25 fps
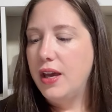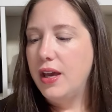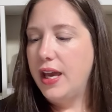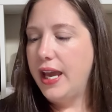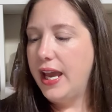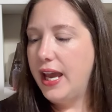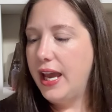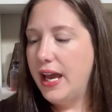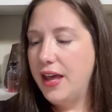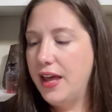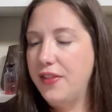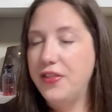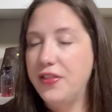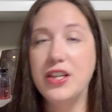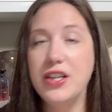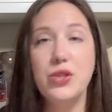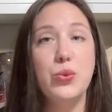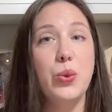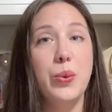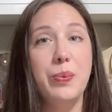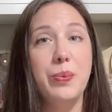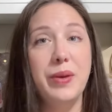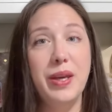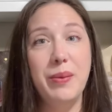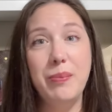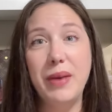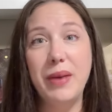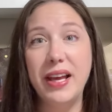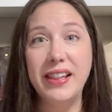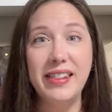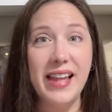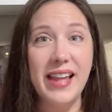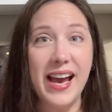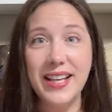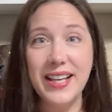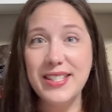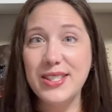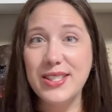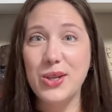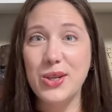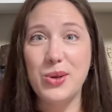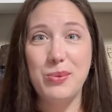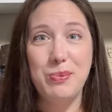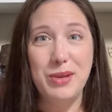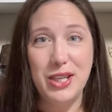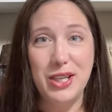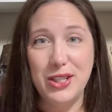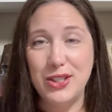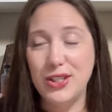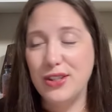And this will be my last little
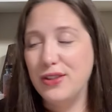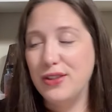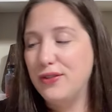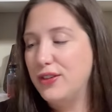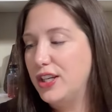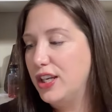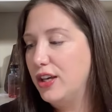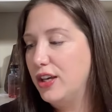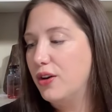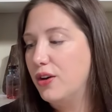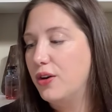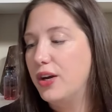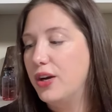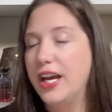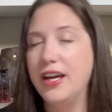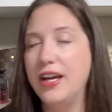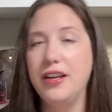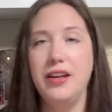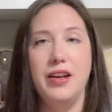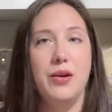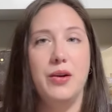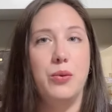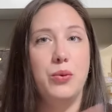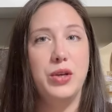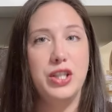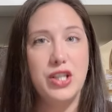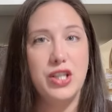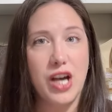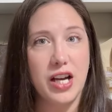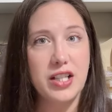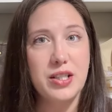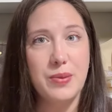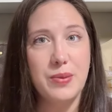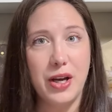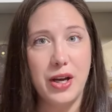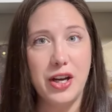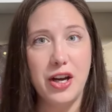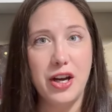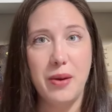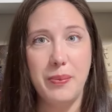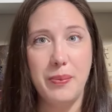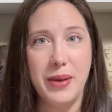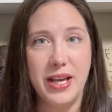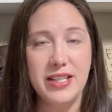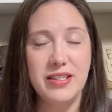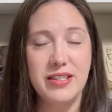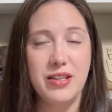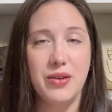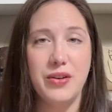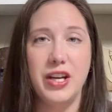piece of the video. And we talked about
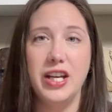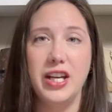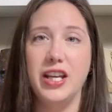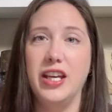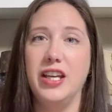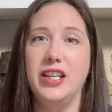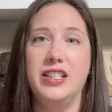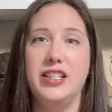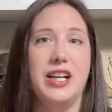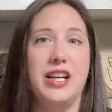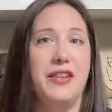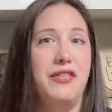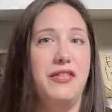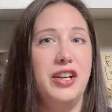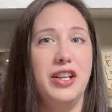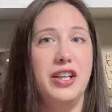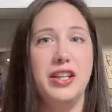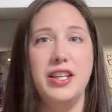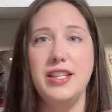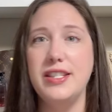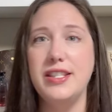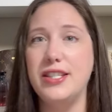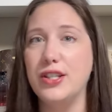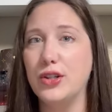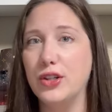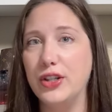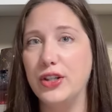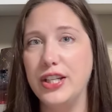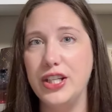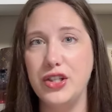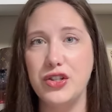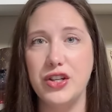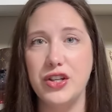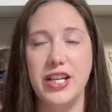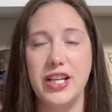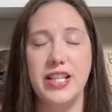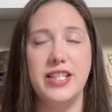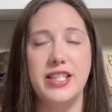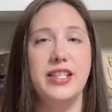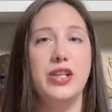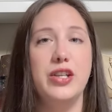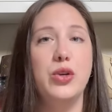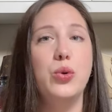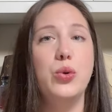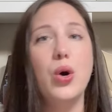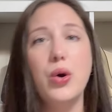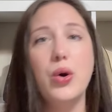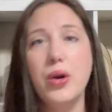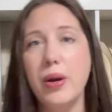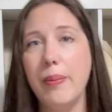Hermes already. Definitely zero interest in
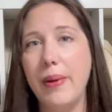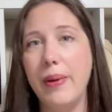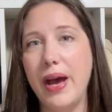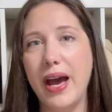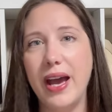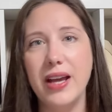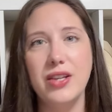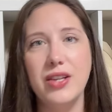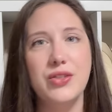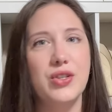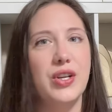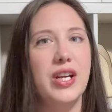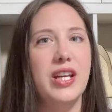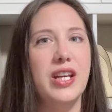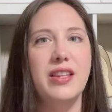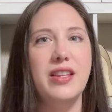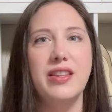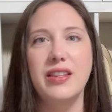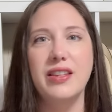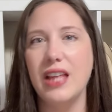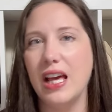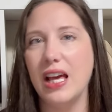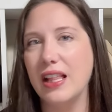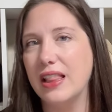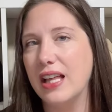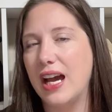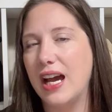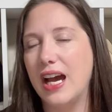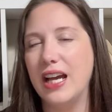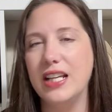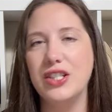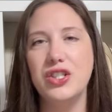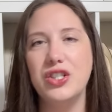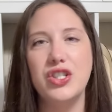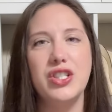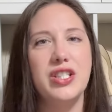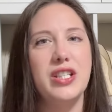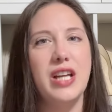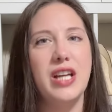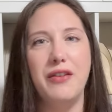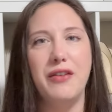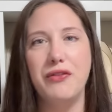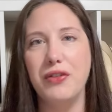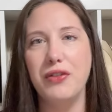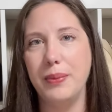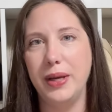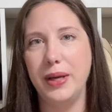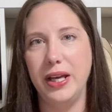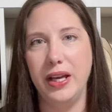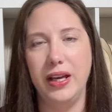quota bags or anything like that. It's just not
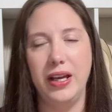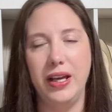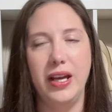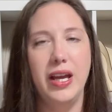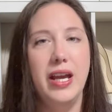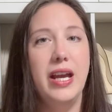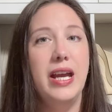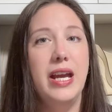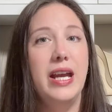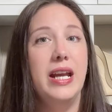for me.